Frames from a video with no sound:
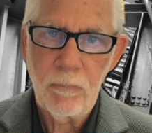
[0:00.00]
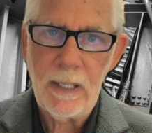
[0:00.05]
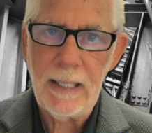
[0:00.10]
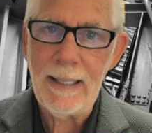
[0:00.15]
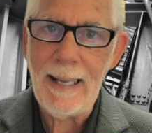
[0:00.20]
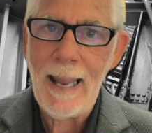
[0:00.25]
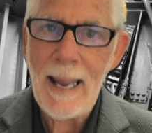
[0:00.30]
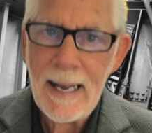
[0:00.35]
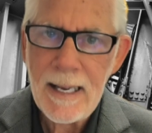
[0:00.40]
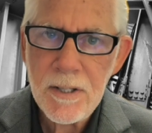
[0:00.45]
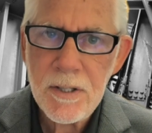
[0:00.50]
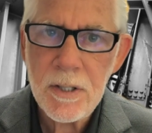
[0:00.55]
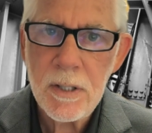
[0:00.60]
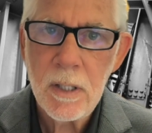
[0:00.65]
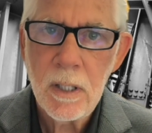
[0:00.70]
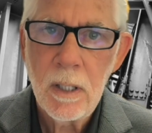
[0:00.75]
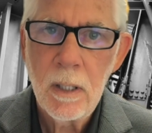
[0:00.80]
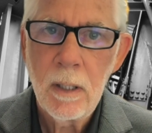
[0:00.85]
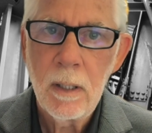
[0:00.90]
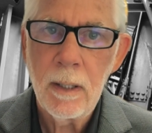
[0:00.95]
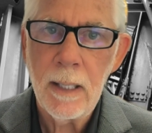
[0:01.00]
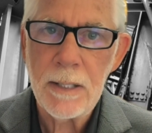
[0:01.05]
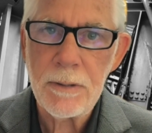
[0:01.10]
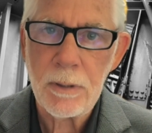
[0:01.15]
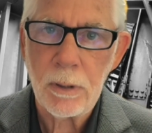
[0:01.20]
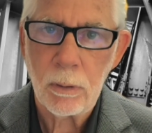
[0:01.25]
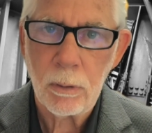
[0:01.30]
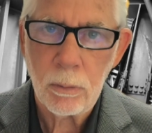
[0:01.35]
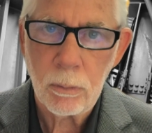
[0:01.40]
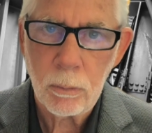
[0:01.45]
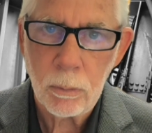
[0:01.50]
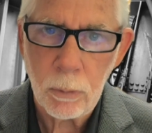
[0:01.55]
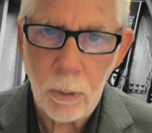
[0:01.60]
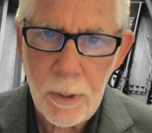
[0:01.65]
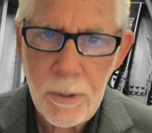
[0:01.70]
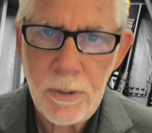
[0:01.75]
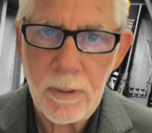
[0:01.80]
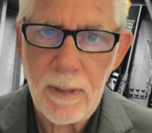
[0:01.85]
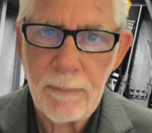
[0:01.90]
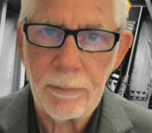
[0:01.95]
It acts as a
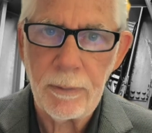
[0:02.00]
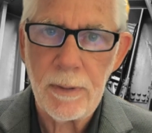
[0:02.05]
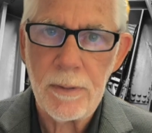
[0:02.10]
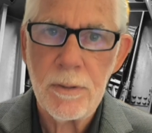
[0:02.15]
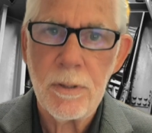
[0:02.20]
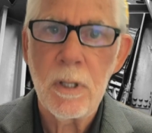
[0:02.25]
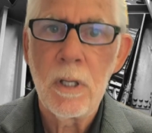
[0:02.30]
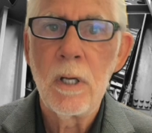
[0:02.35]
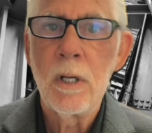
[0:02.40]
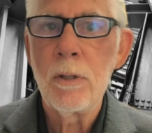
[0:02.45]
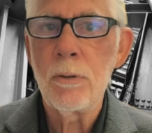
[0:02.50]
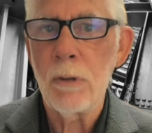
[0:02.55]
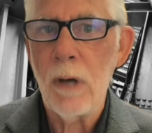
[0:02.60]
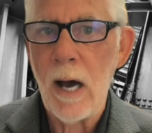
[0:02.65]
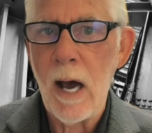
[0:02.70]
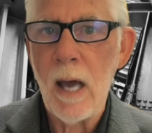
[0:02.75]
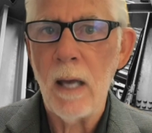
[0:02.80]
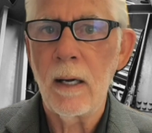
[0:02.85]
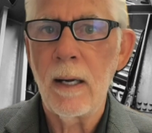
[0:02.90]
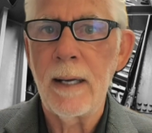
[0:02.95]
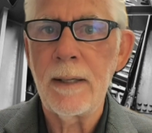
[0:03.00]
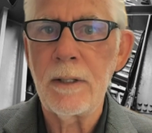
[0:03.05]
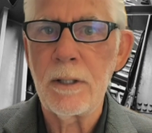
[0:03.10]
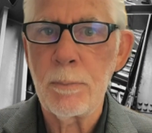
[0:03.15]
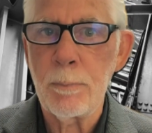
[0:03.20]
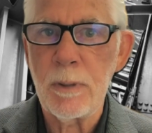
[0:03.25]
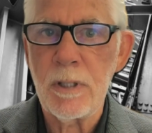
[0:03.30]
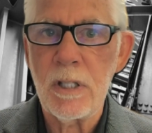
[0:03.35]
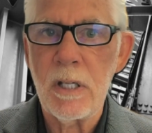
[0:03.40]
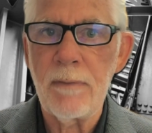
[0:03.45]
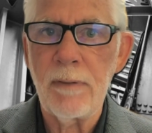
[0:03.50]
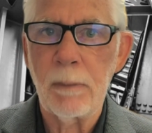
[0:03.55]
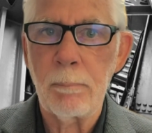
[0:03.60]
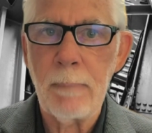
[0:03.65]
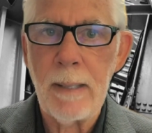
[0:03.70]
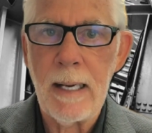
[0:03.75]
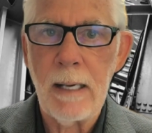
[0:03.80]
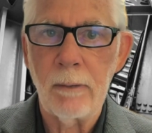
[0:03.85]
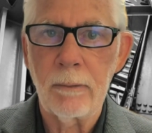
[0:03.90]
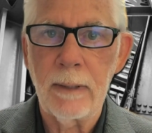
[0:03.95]
cross-reference to highlight the specific
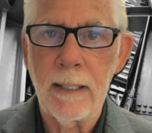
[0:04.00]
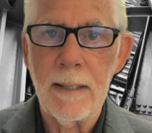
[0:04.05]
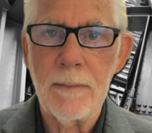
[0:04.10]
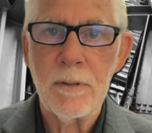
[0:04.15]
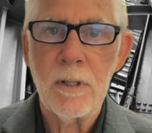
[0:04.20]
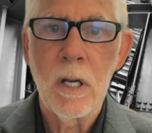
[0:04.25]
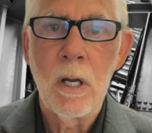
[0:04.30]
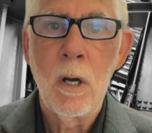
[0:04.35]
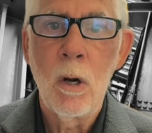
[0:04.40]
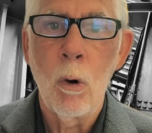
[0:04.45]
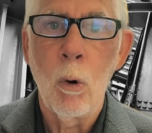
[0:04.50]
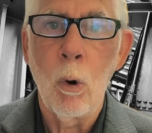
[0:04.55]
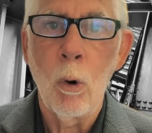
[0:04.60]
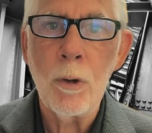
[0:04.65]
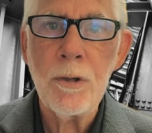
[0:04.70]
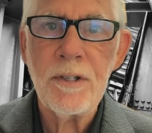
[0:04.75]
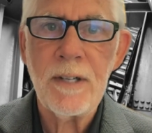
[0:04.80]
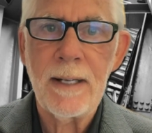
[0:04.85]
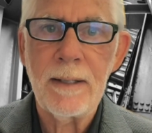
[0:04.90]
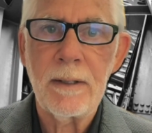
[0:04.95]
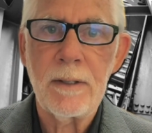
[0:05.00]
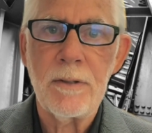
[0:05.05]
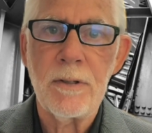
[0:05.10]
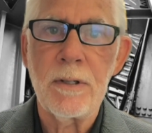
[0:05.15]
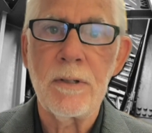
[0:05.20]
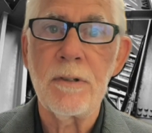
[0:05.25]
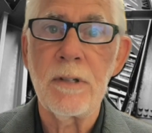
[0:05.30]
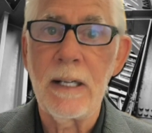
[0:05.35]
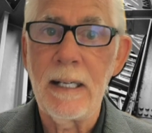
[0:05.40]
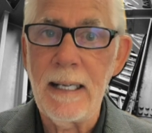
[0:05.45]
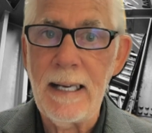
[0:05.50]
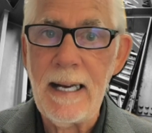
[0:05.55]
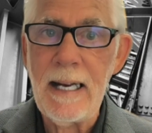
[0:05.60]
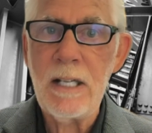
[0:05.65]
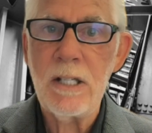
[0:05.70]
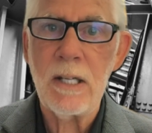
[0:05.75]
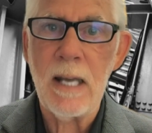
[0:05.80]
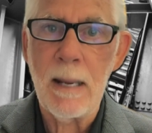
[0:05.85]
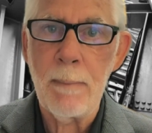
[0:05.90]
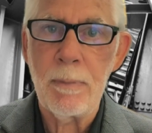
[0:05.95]
paragraphs or sentences of
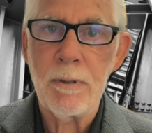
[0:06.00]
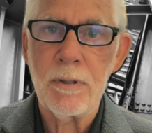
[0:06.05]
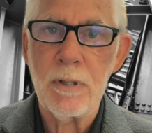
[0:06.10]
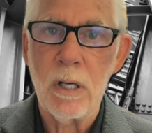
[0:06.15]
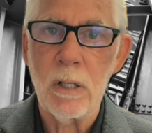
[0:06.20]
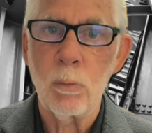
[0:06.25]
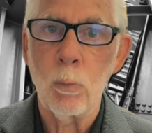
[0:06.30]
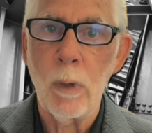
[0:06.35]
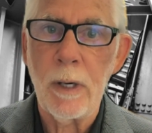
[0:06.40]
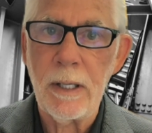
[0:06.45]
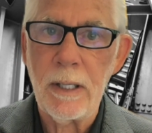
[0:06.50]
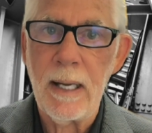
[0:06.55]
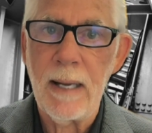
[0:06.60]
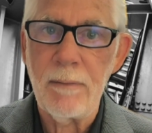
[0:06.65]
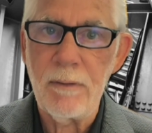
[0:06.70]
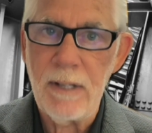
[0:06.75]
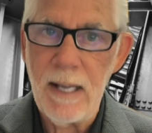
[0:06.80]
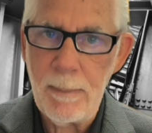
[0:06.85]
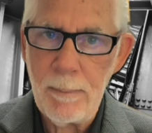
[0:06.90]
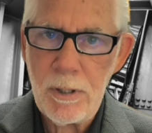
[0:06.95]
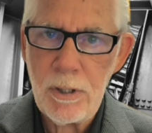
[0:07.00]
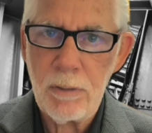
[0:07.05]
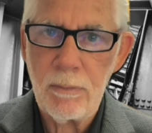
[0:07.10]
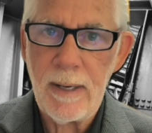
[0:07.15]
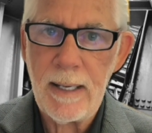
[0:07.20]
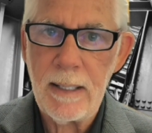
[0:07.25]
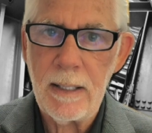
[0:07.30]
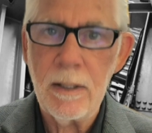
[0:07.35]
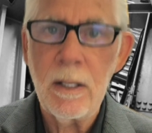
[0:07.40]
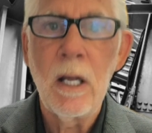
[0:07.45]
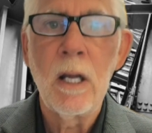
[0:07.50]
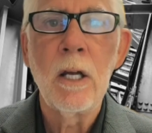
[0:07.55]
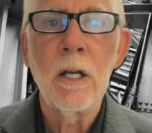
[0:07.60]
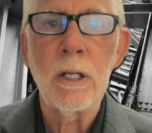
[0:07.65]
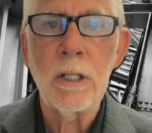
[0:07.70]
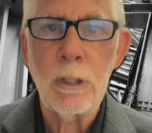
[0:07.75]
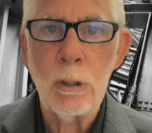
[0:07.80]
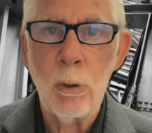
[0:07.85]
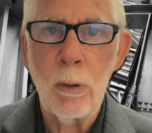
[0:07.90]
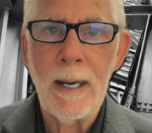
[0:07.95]
each episode where you have demonstrated
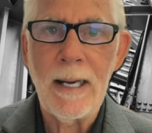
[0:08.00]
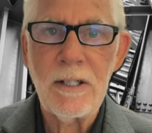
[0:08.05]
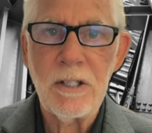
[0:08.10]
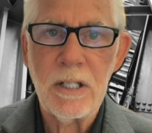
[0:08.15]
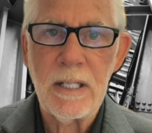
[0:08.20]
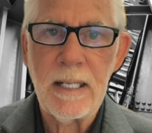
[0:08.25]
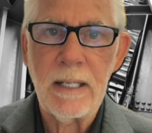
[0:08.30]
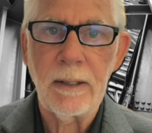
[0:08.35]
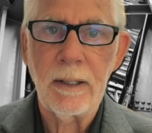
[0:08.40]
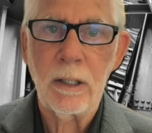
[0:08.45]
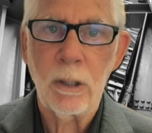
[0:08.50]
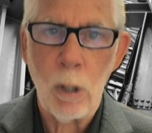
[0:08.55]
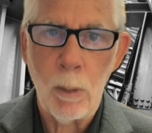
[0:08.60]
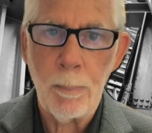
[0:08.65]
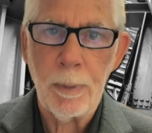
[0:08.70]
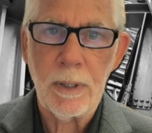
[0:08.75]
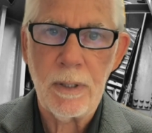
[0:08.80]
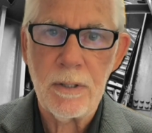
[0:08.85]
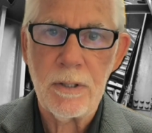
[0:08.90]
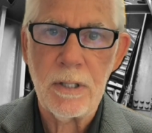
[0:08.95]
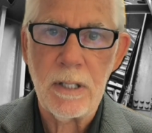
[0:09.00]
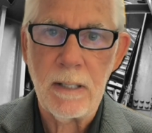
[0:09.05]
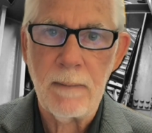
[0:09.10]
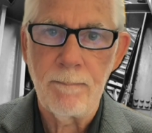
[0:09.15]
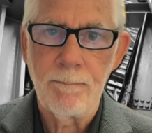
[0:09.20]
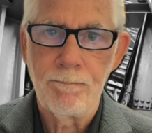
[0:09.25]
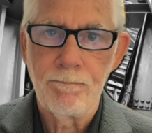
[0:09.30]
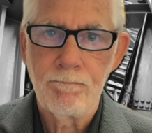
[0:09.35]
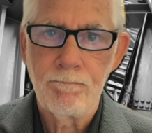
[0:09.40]
your engineering competency.